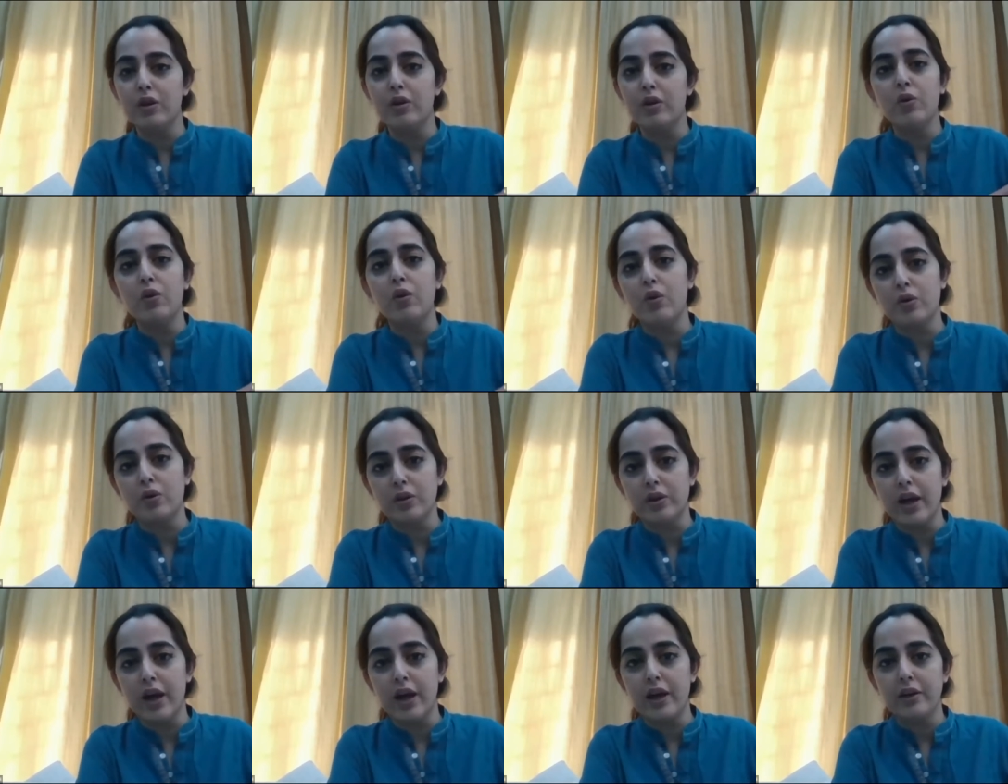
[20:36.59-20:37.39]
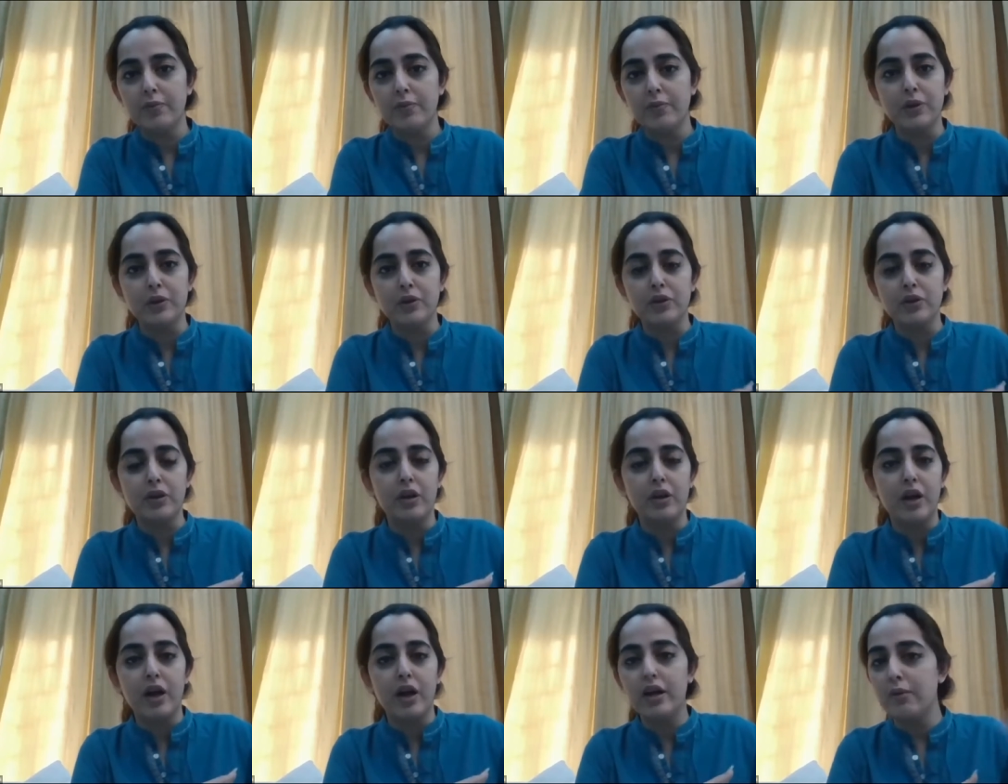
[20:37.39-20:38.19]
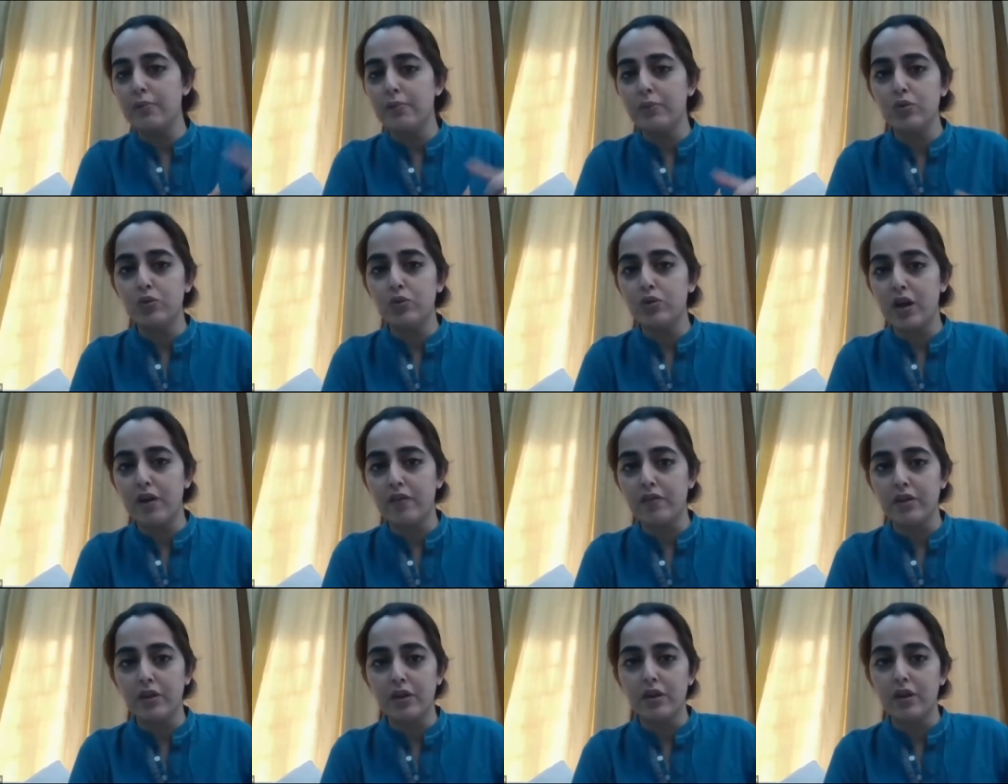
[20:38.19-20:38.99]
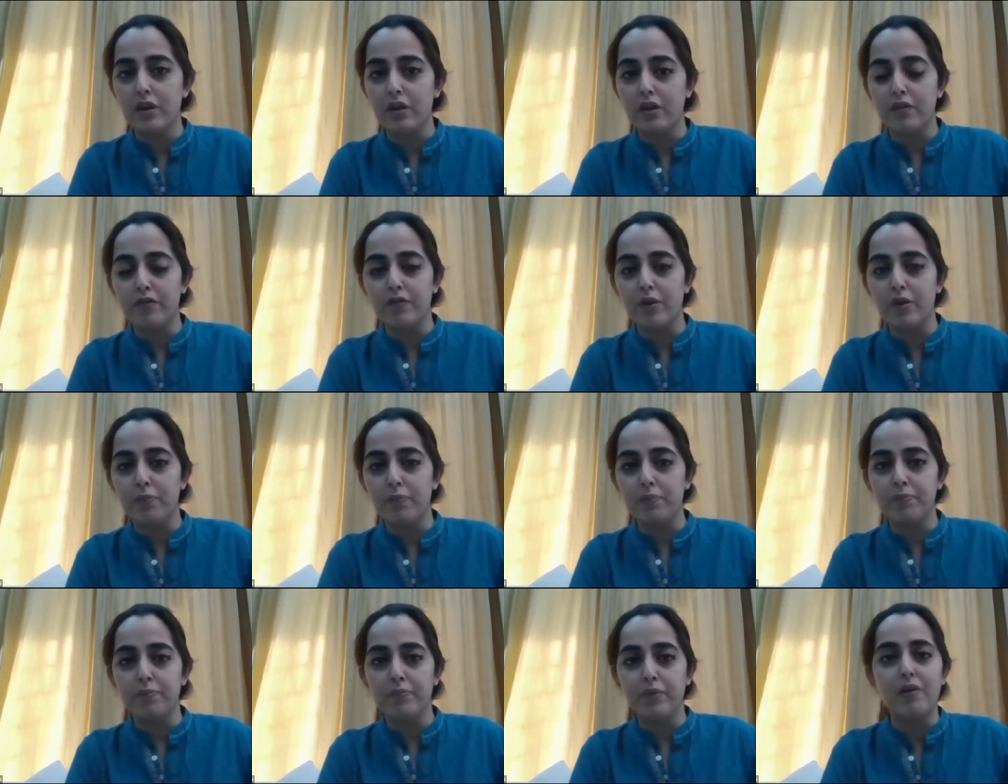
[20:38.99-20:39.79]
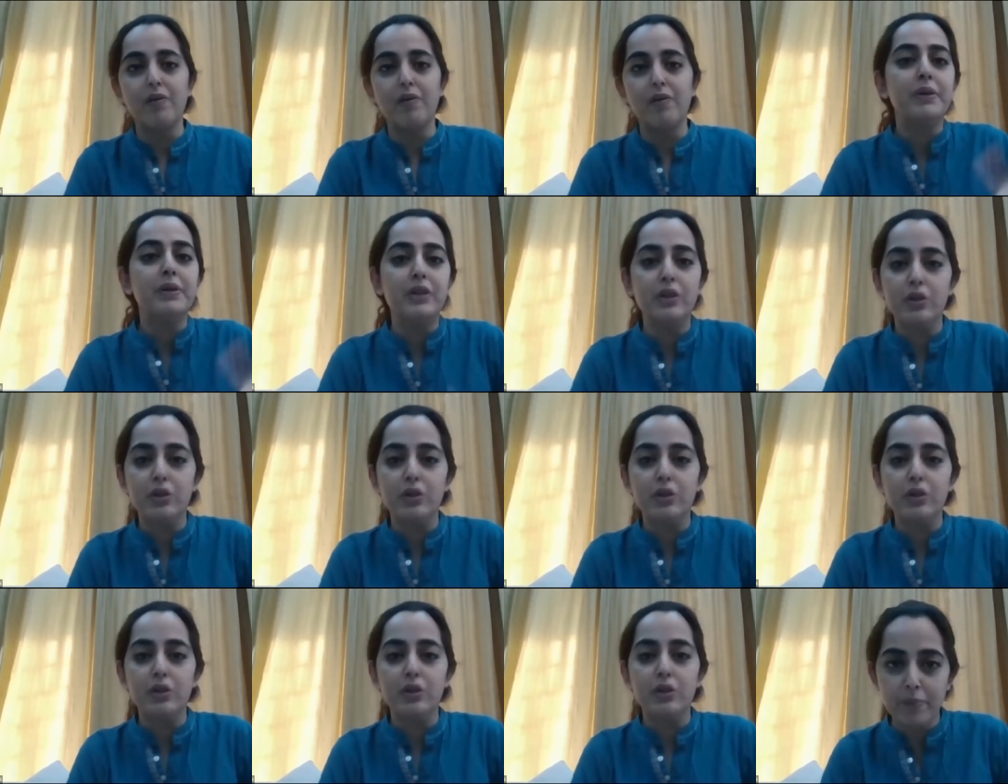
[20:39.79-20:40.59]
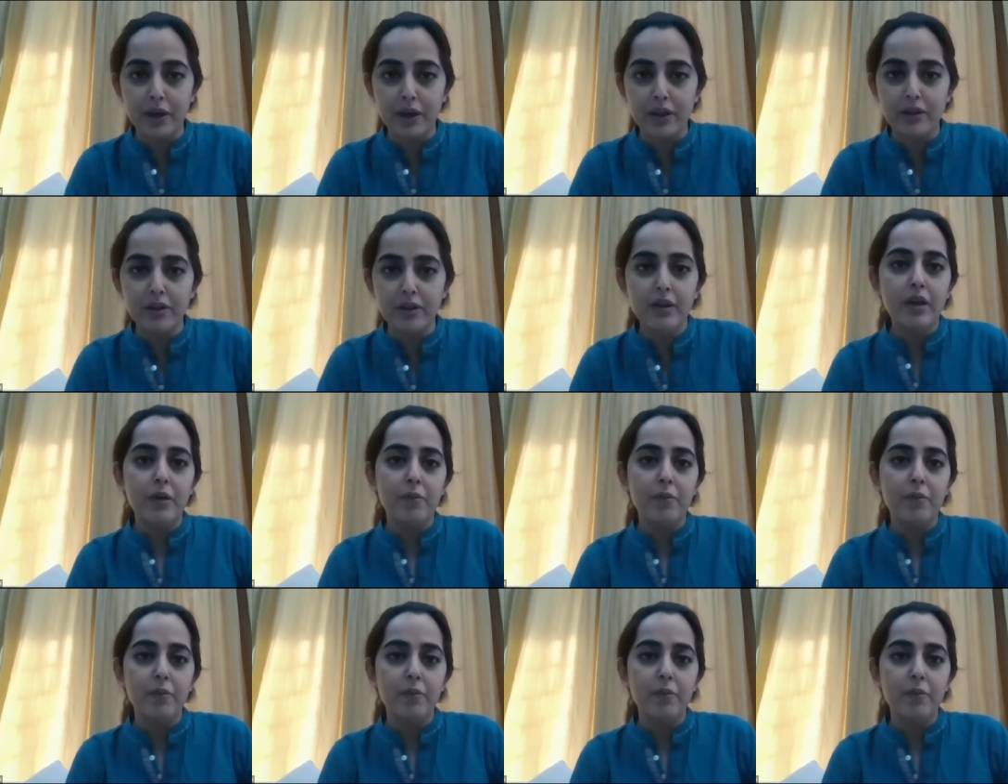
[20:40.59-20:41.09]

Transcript: they no longer can't because they are unable to travel uh, from Rawalpindi to Islamabad